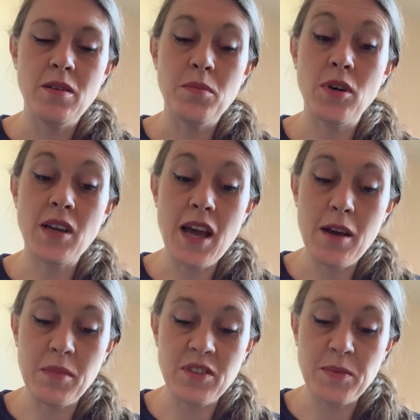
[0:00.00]
but
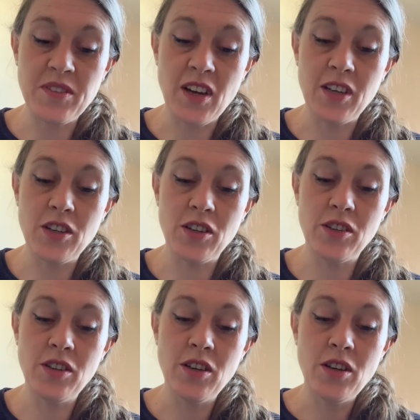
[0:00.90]
care must be
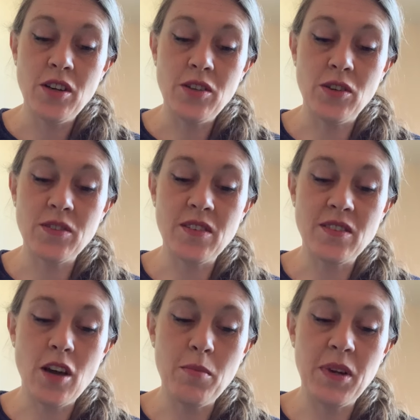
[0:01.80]
taken not to
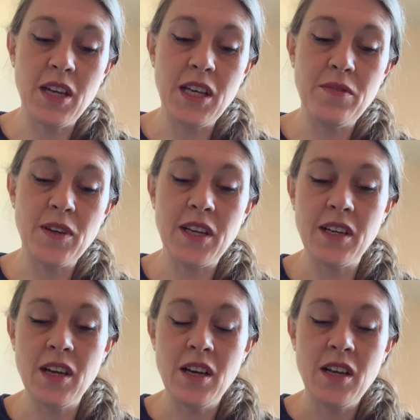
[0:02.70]
start believing